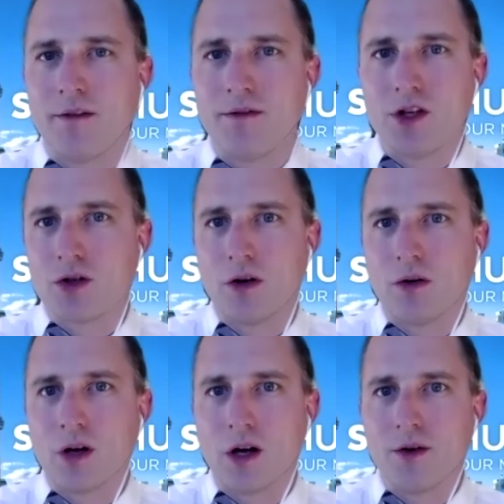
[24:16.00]
Toronto
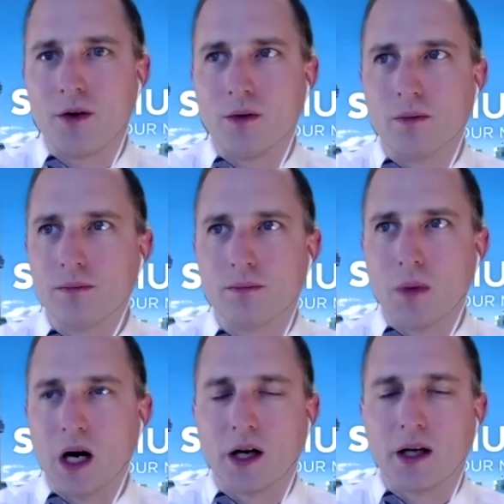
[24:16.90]
condo
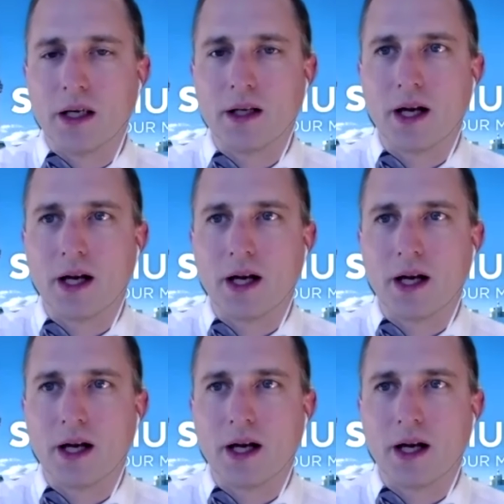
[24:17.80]
market.